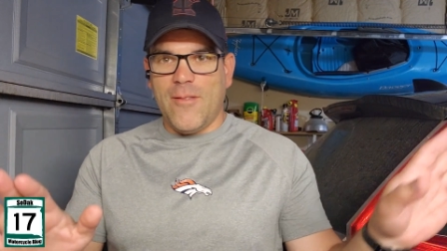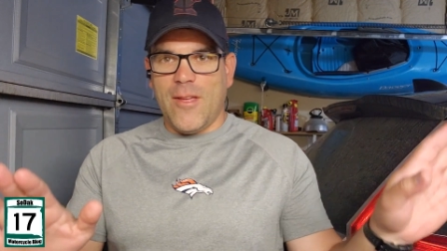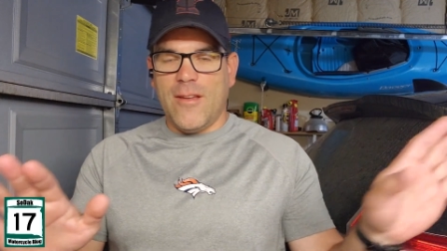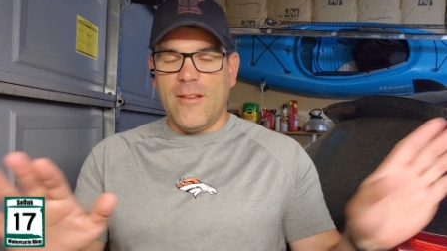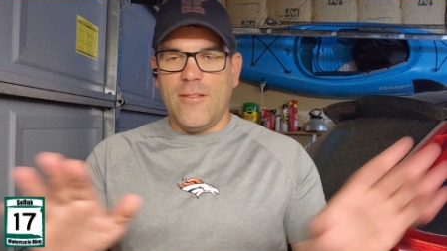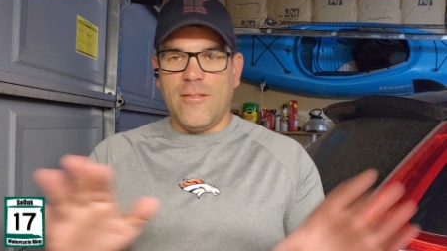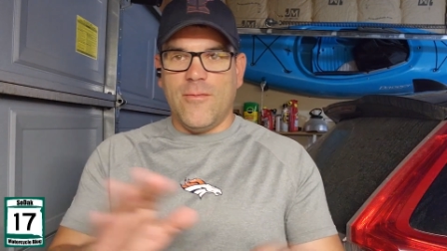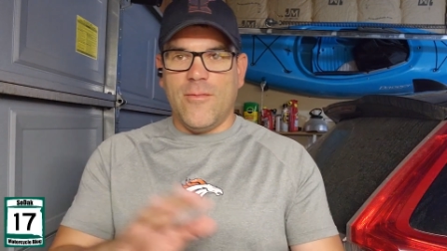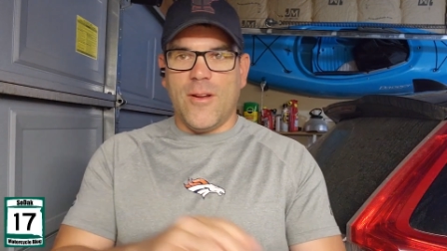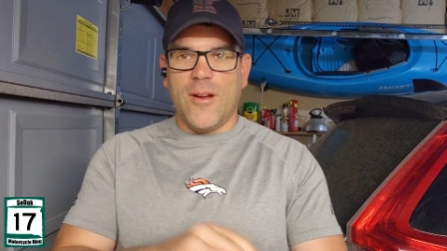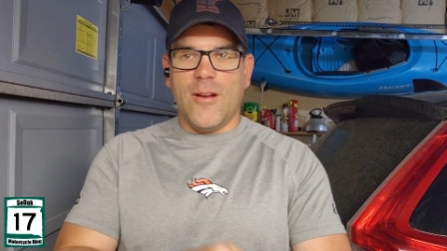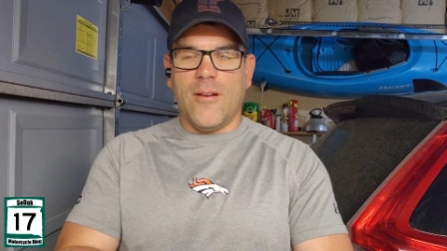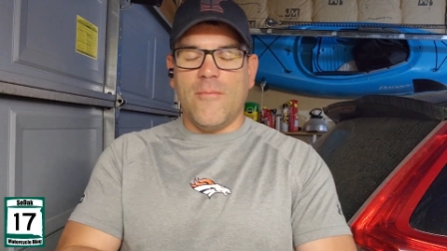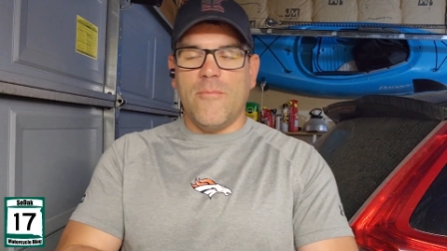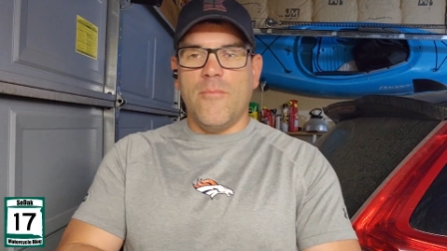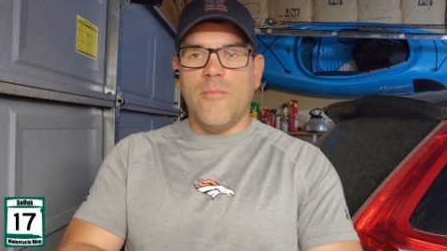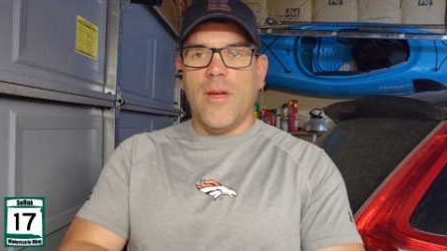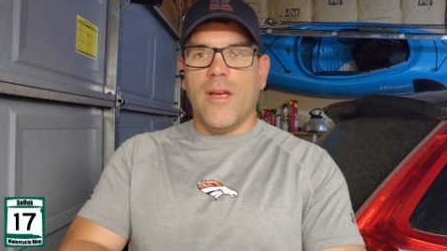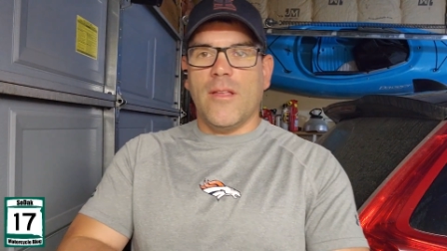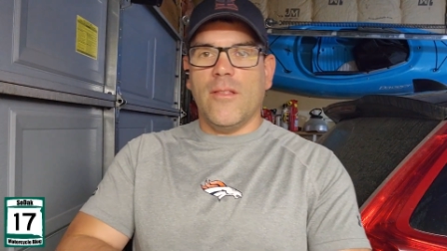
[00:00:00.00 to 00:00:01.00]
I just figured
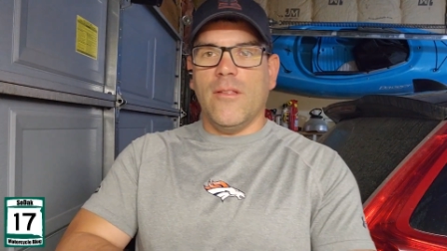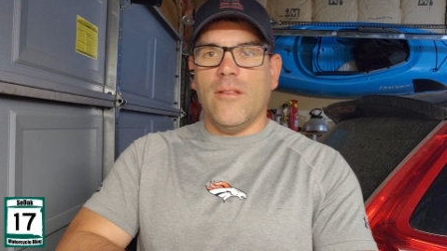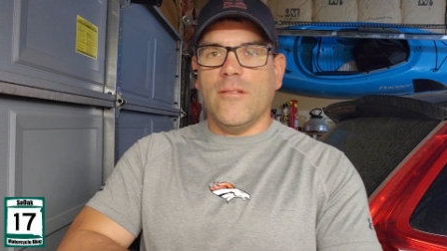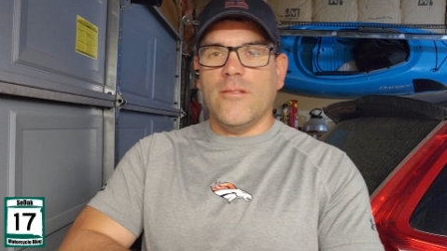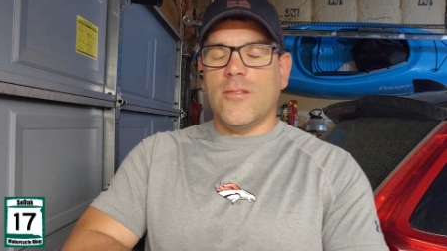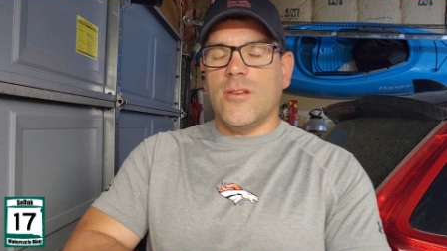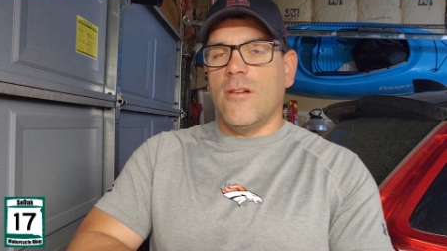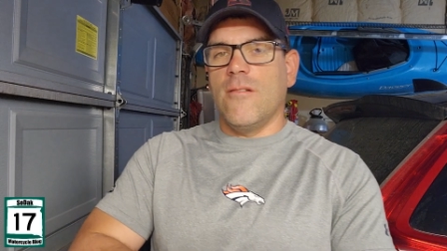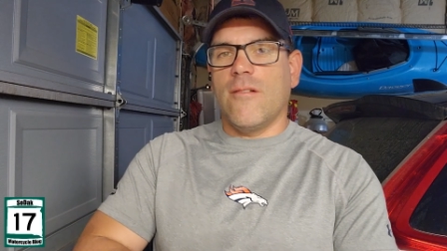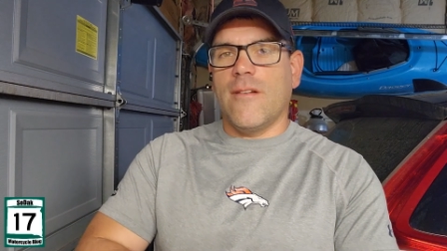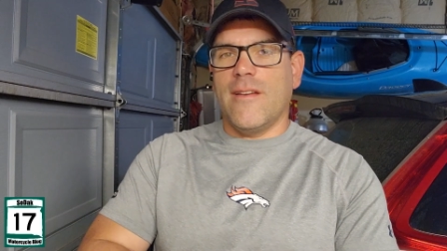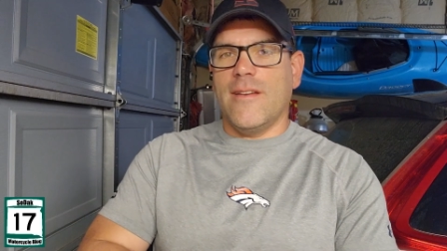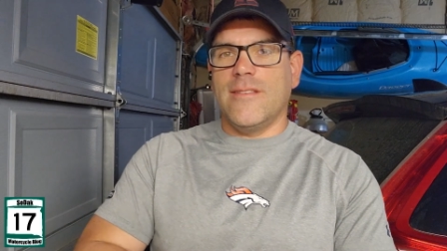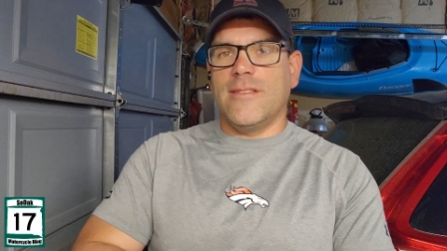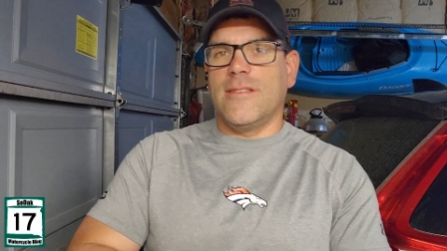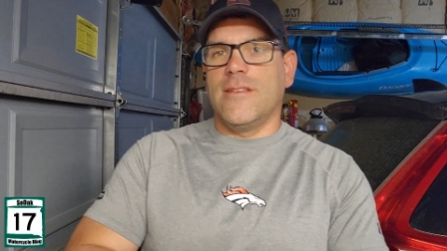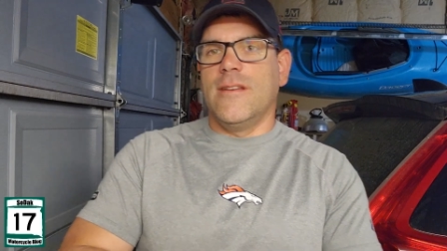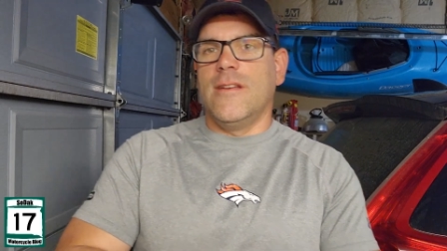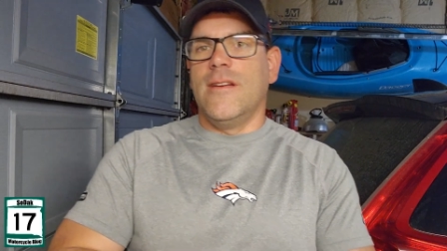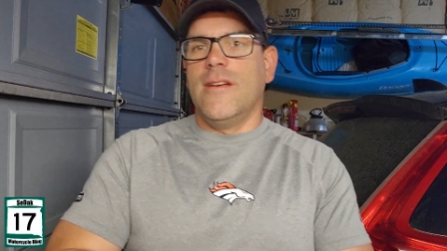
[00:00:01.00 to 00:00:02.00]
make a little joke
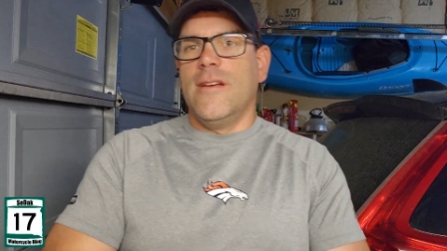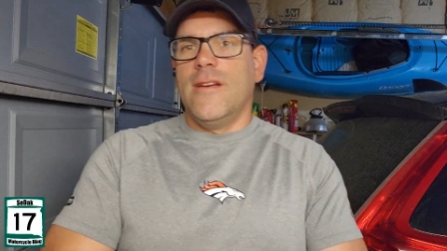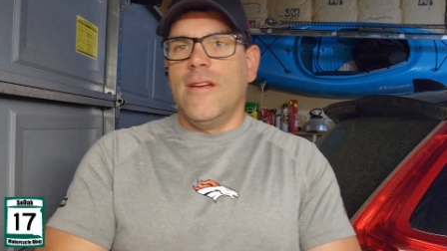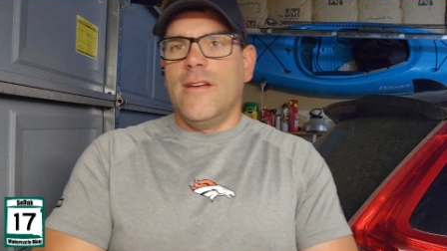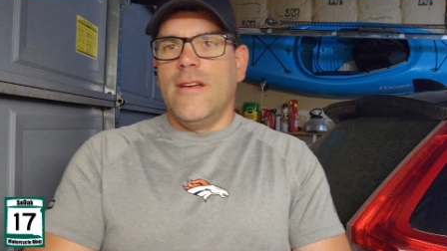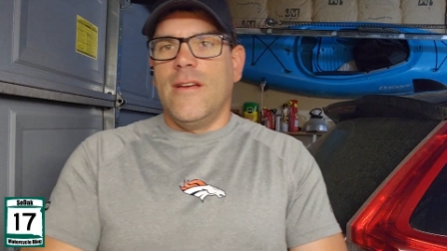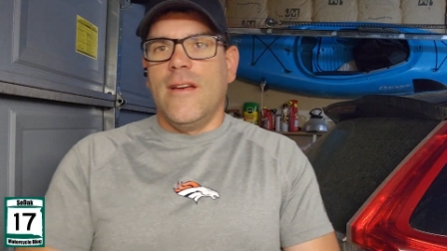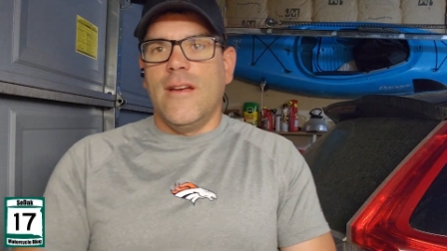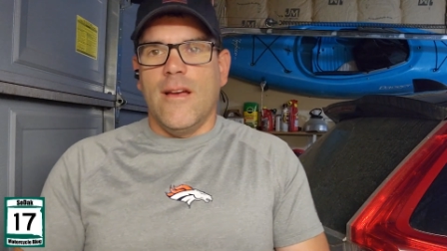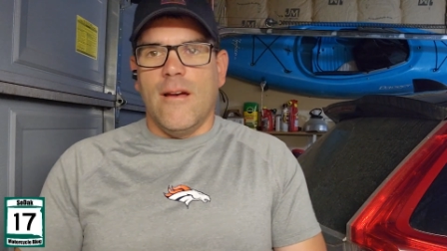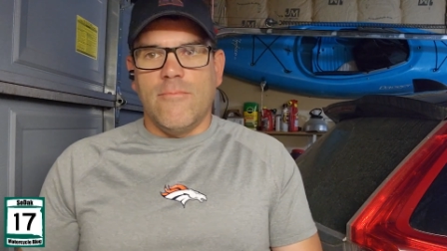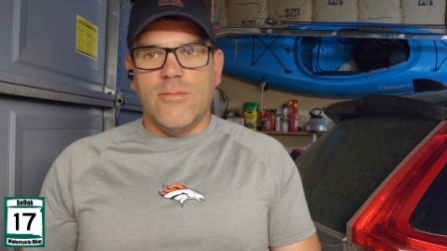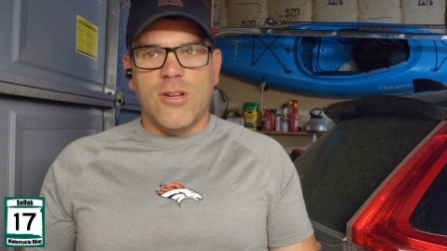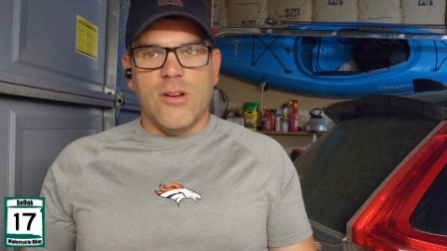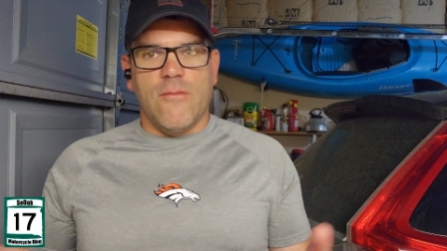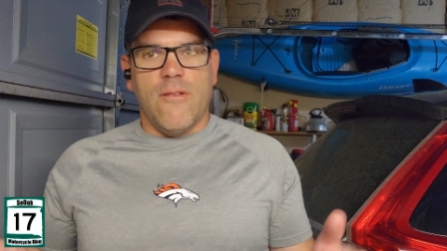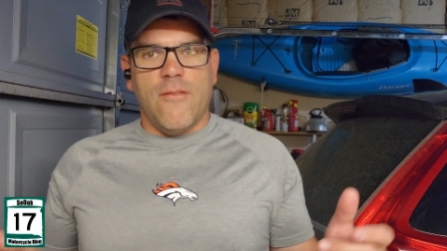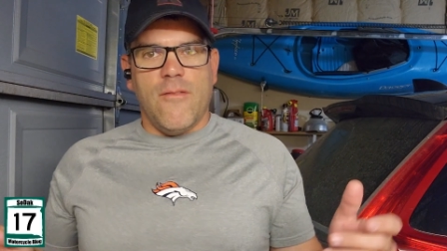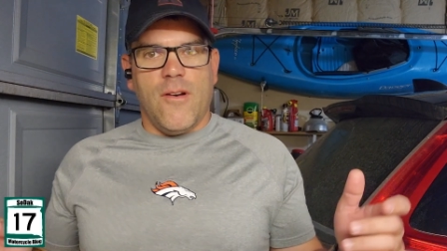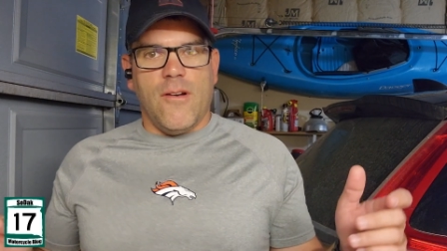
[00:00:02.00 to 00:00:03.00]
because I'm
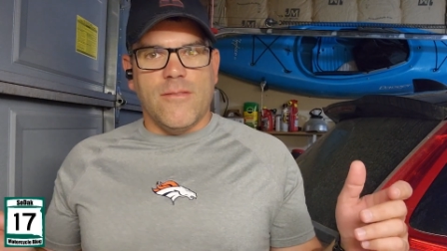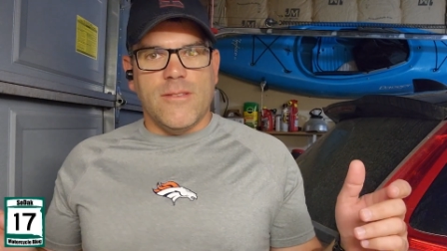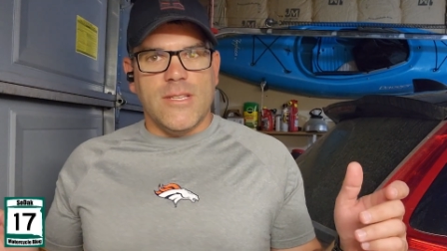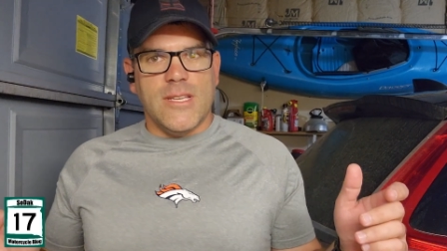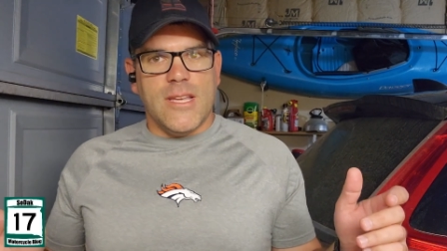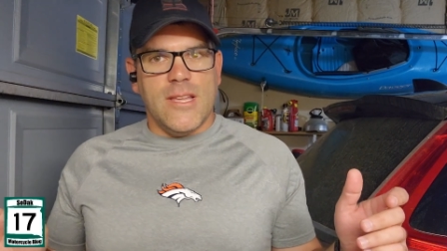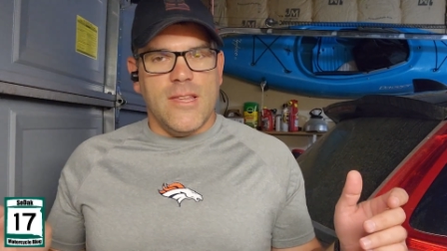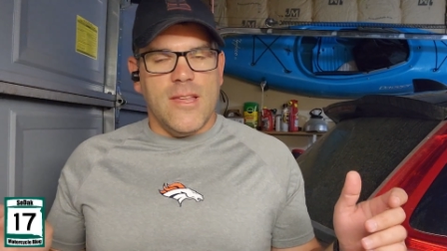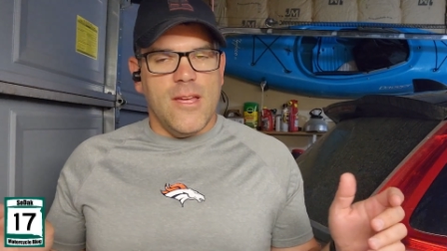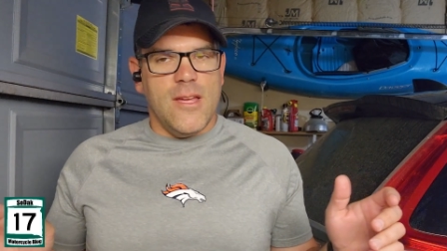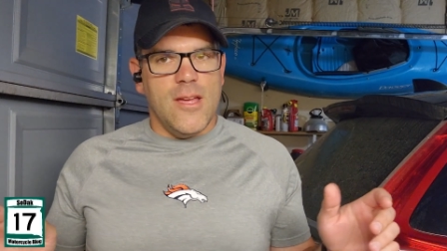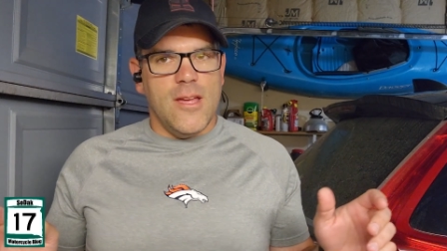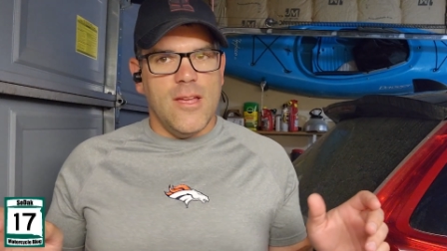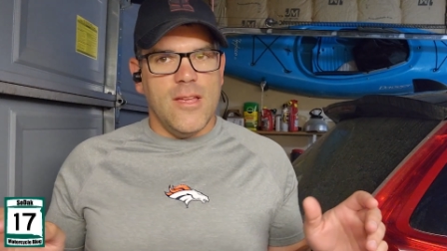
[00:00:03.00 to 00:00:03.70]
sure we've all seen